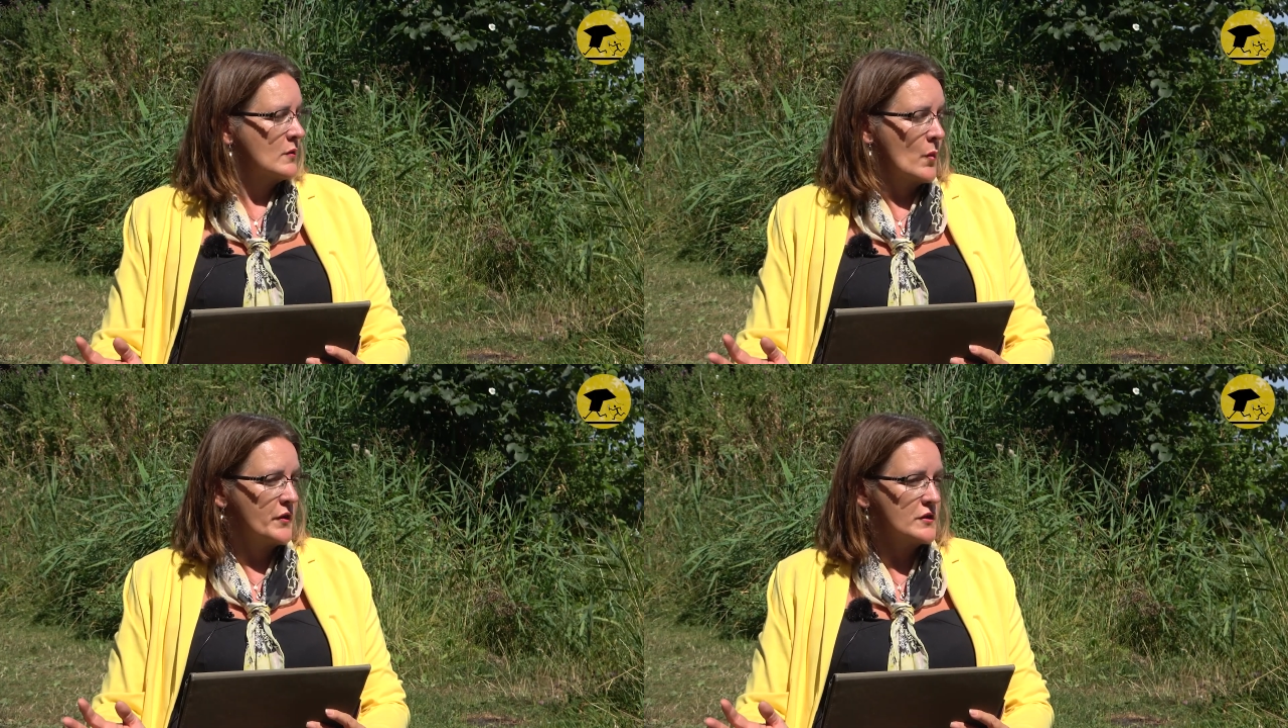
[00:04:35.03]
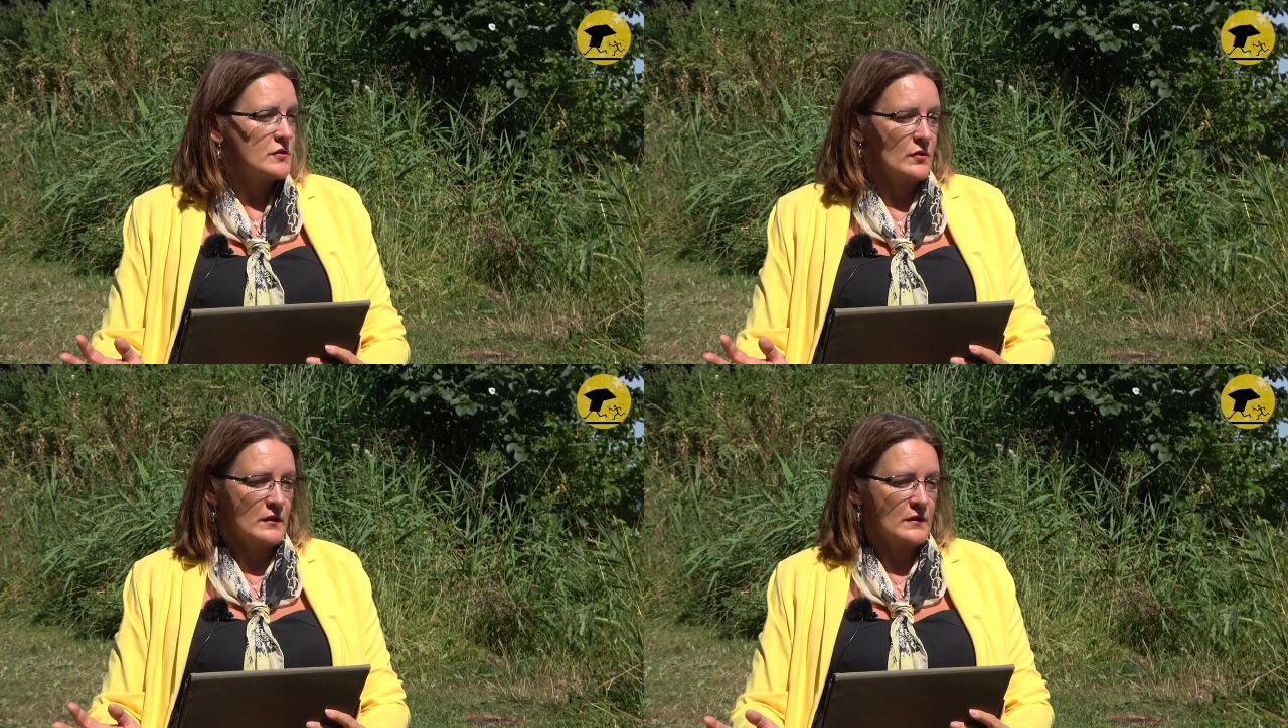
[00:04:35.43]

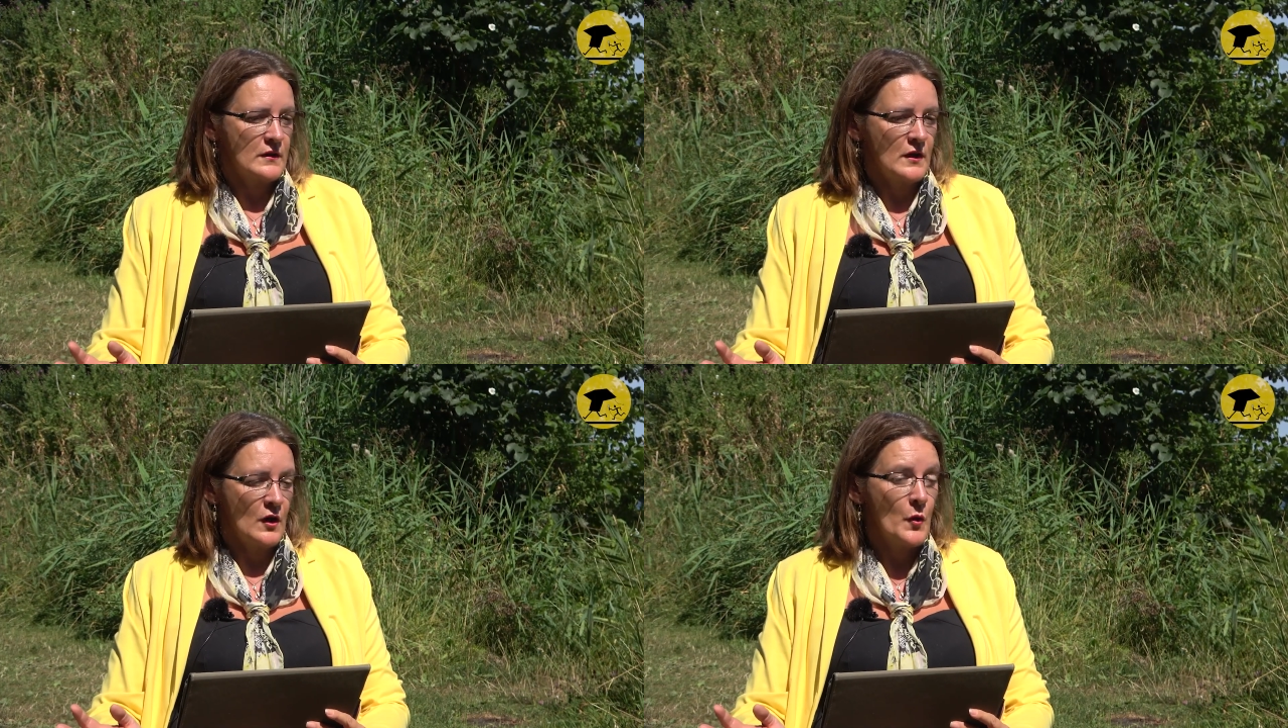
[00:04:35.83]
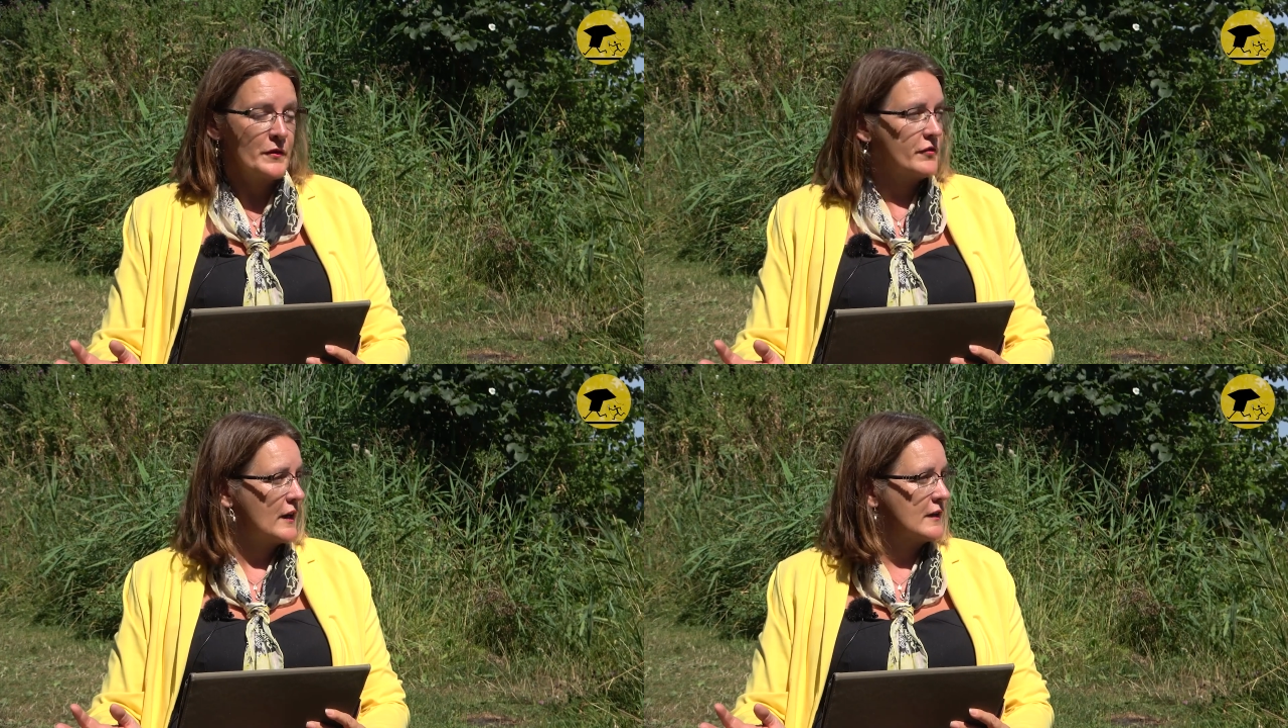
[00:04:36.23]
obvious or
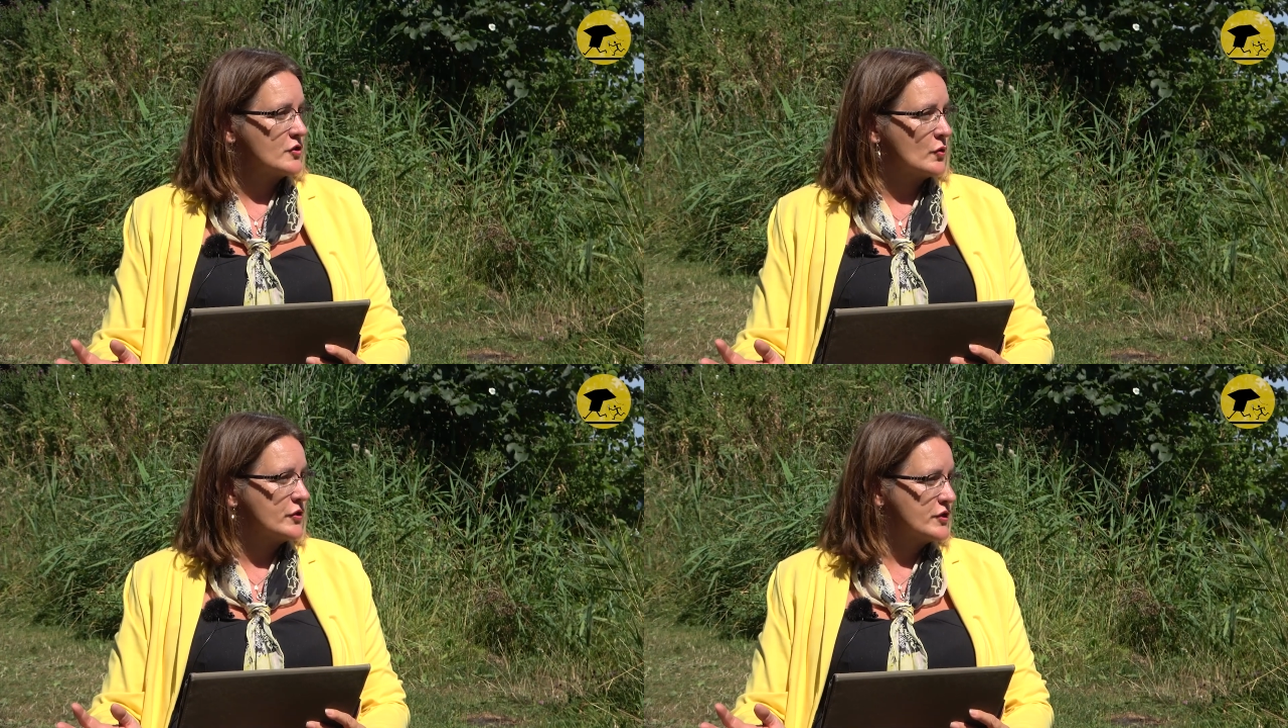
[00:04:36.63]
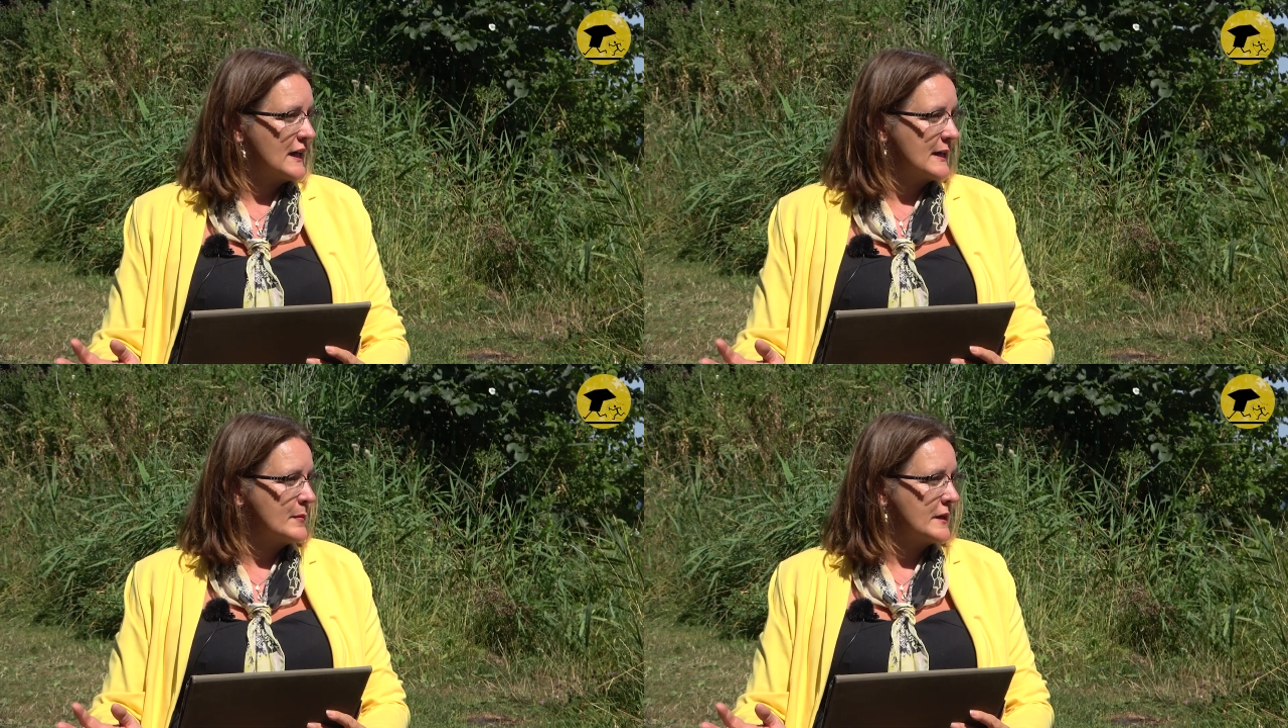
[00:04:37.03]
open violence all the
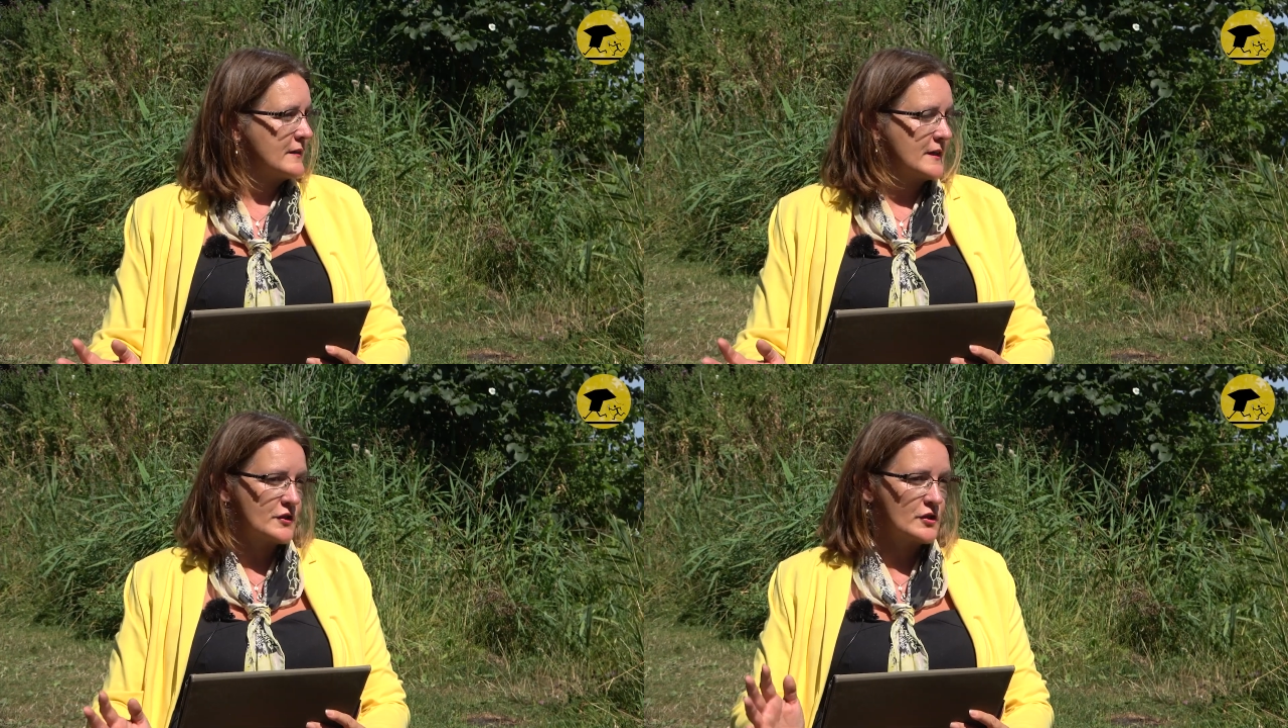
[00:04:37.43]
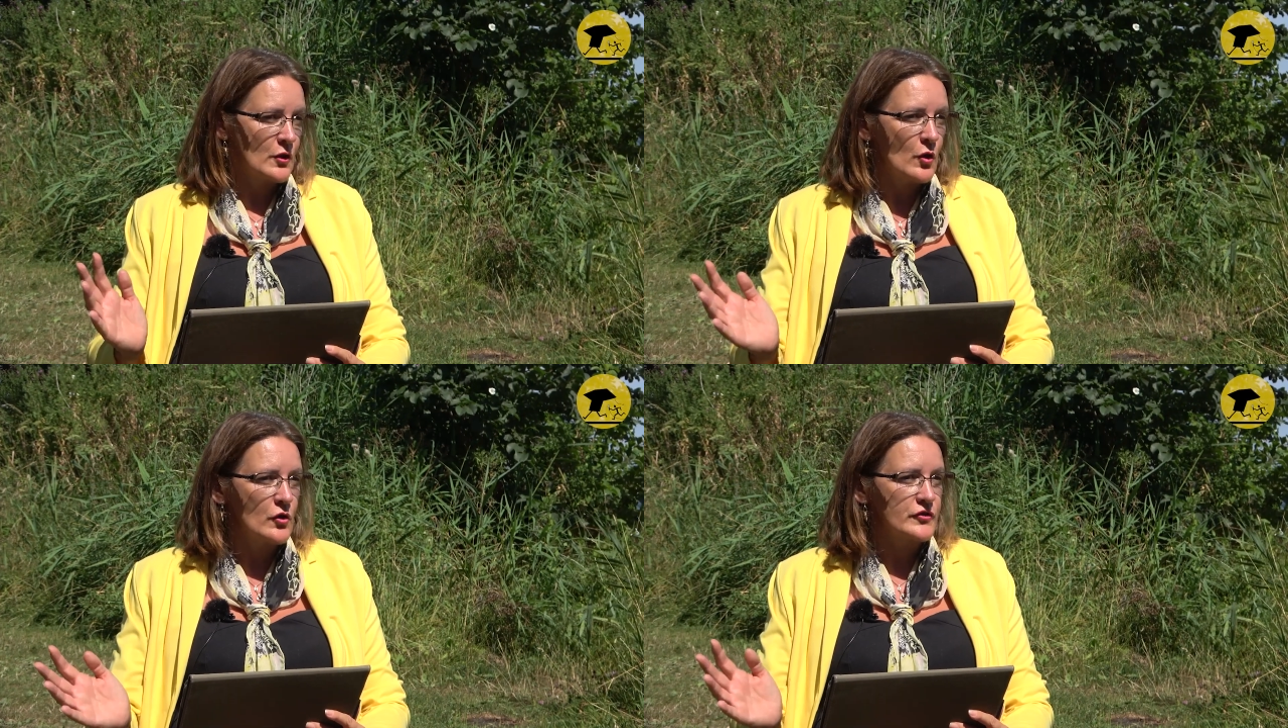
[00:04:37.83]
time, and there's
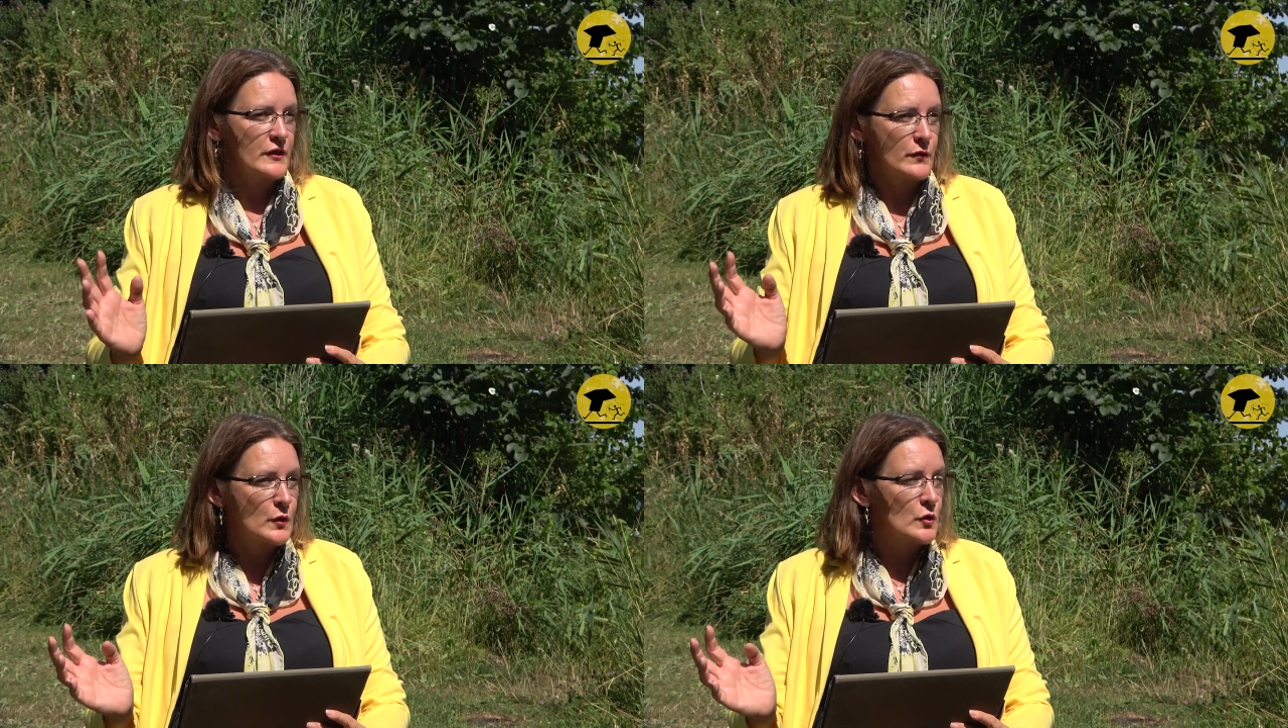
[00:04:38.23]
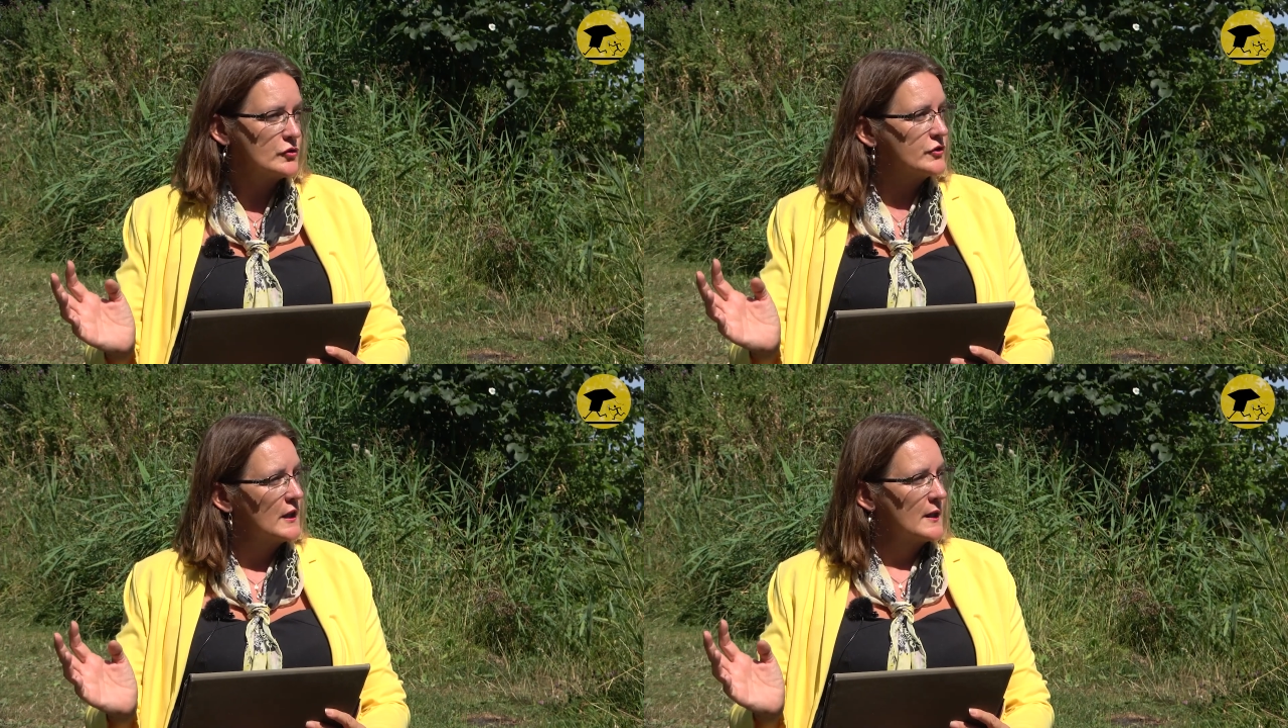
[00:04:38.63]
laws and
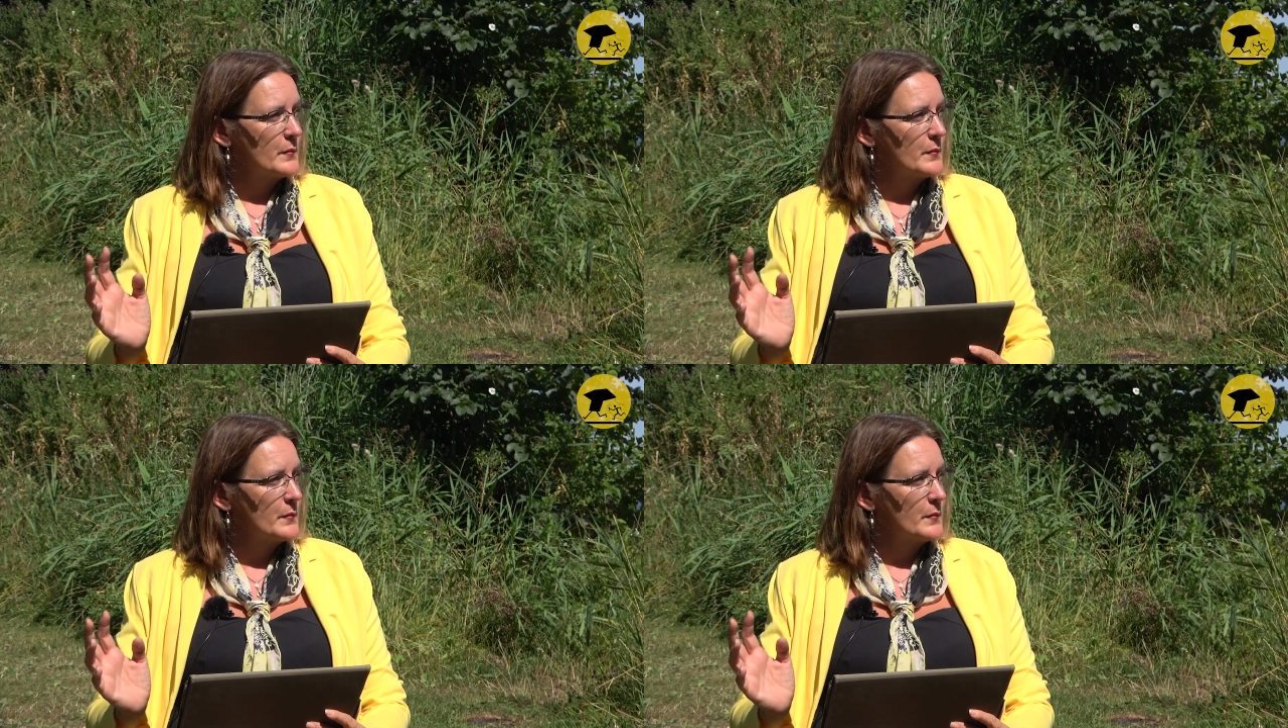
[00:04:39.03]
rules.